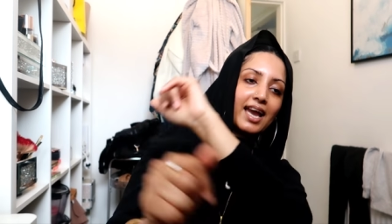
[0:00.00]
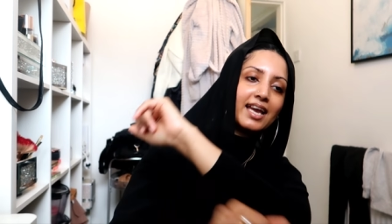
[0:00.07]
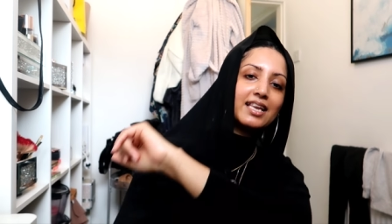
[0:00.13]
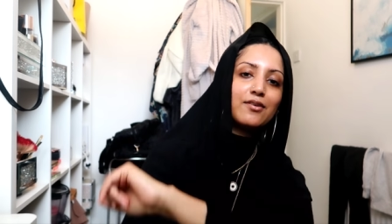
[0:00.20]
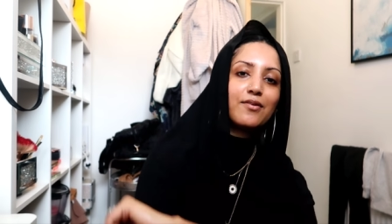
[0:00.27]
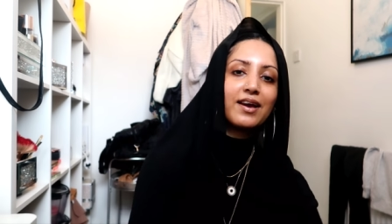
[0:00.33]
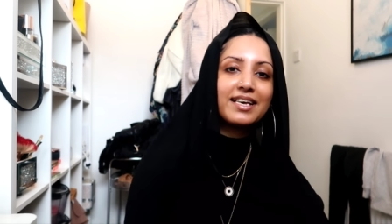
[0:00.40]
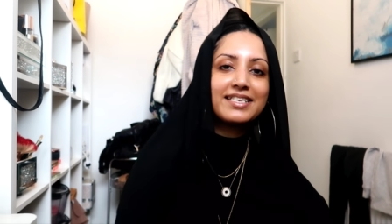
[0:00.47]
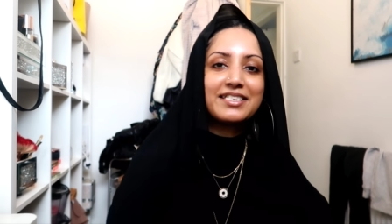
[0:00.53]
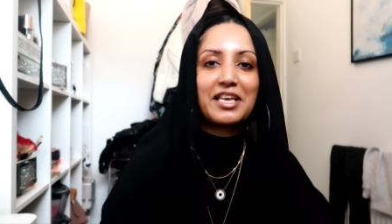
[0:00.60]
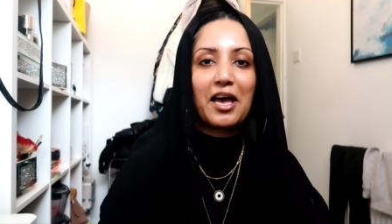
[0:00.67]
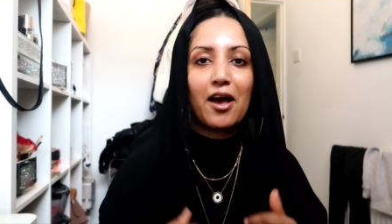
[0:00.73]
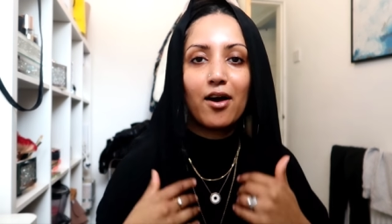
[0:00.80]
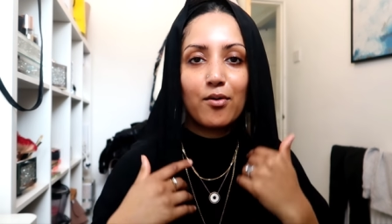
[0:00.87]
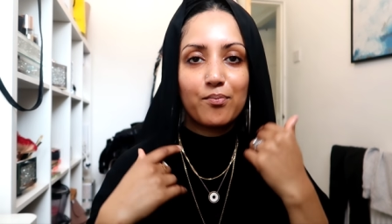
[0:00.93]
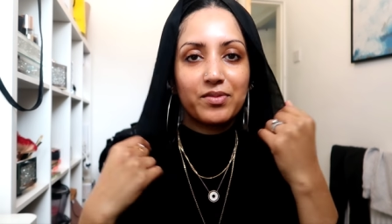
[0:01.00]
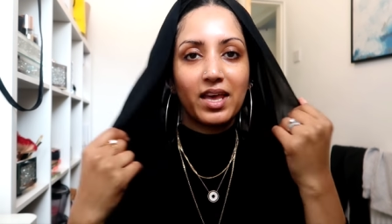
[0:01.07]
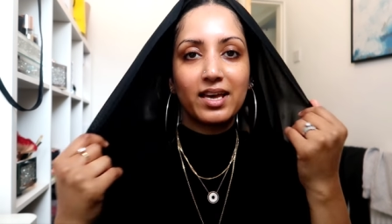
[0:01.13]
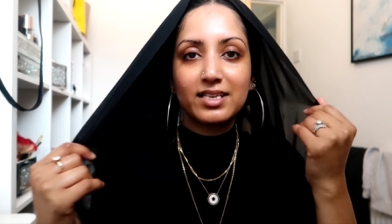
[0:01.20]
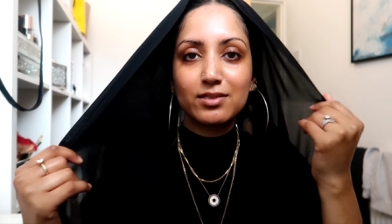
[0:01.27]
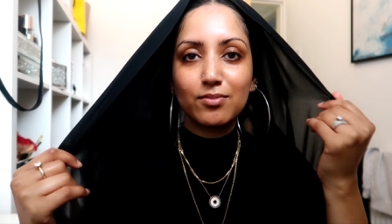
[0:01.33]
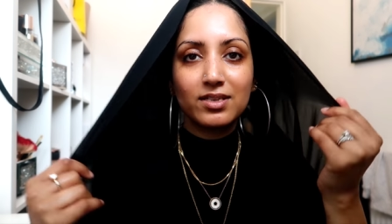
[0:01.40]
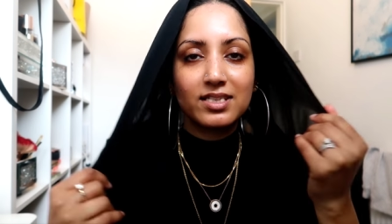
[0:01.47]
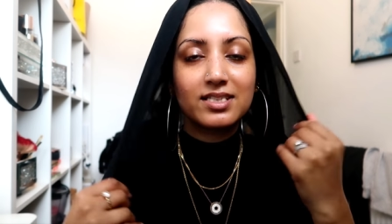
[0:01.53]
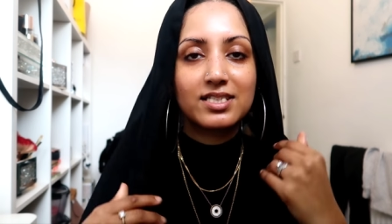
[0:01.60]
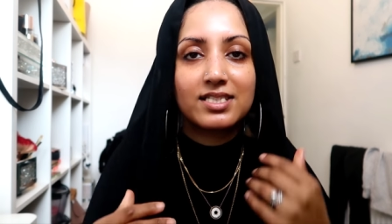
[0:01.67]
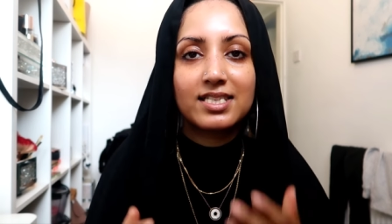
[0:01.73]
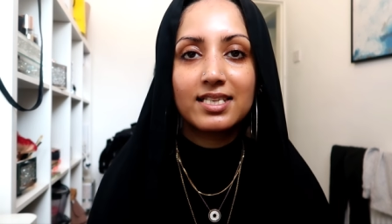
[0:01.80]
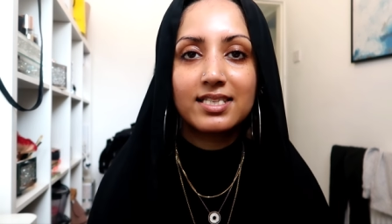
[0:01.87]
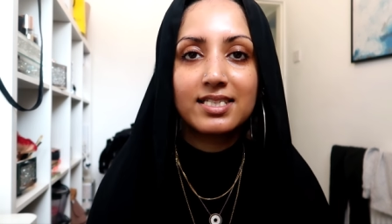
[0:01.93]
Anyways, um, that is my
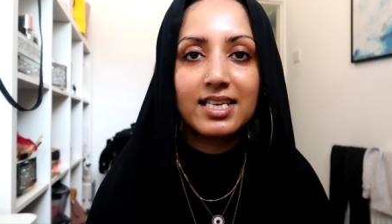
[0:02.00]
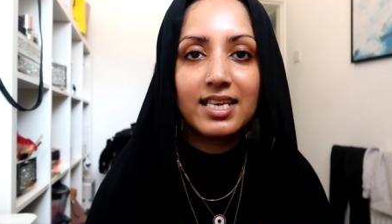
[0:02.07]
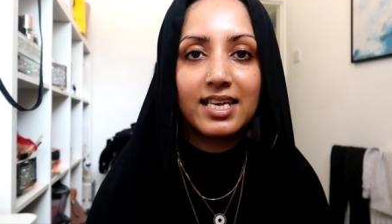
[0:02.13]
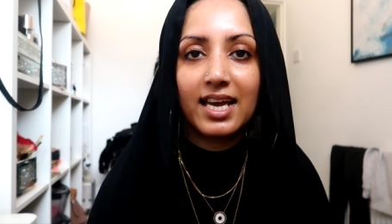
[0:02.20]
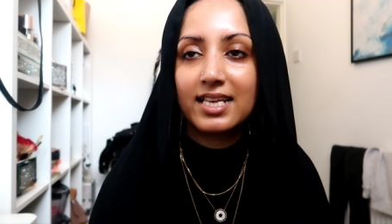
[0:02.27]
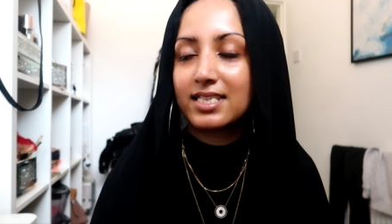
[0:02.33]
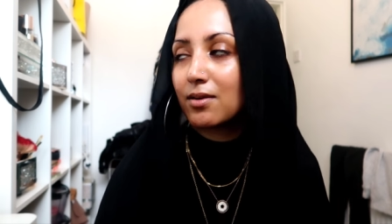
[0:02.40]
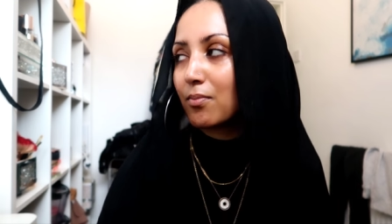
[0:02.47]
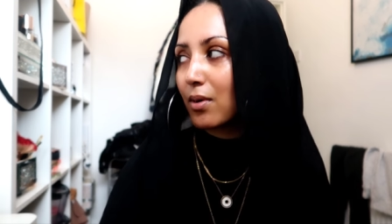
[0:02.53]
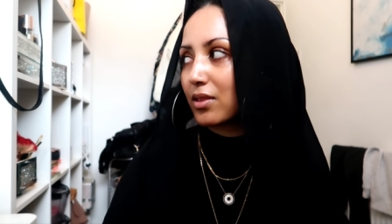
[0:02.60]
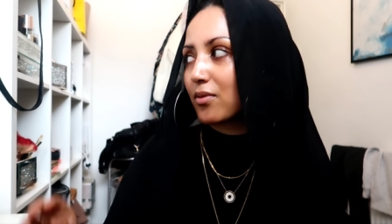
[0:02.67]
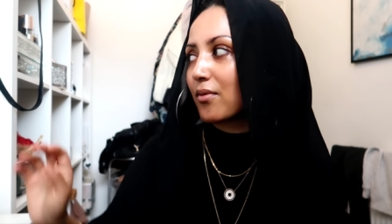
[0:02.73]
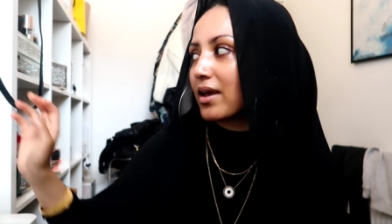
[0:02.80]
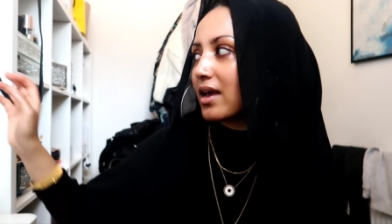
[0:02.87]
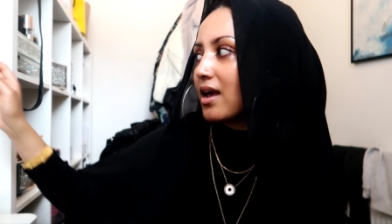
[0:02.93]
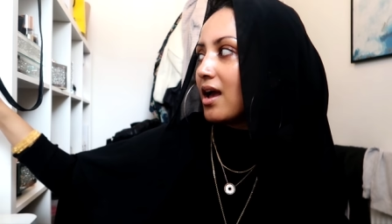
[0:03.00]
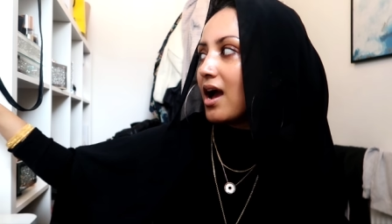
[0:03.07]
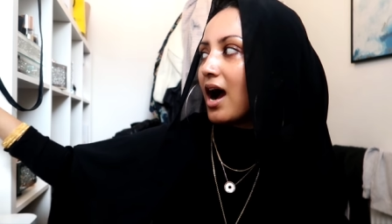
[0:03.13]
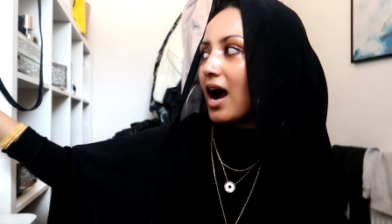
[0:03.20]
skincare done, by the way.